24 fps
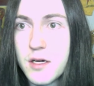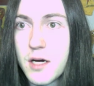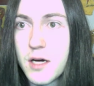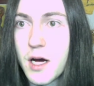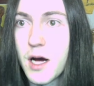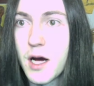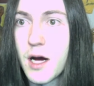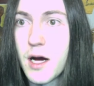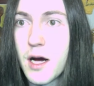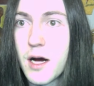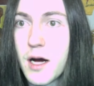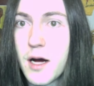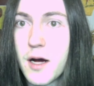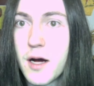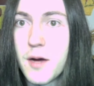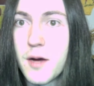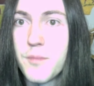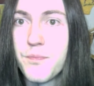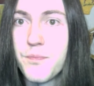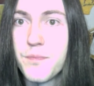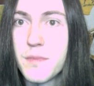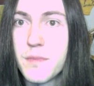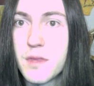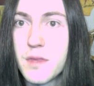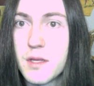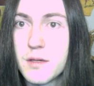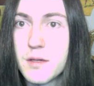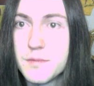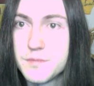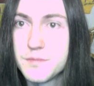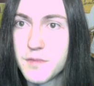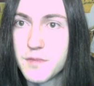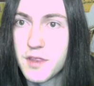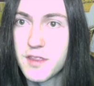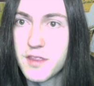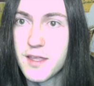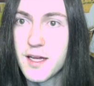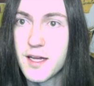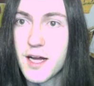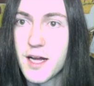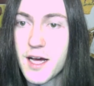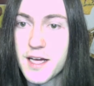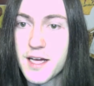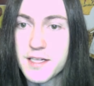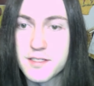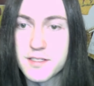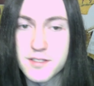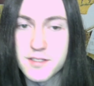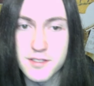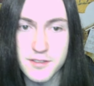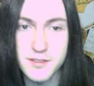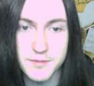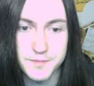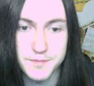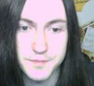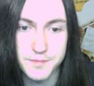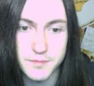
um, thin ice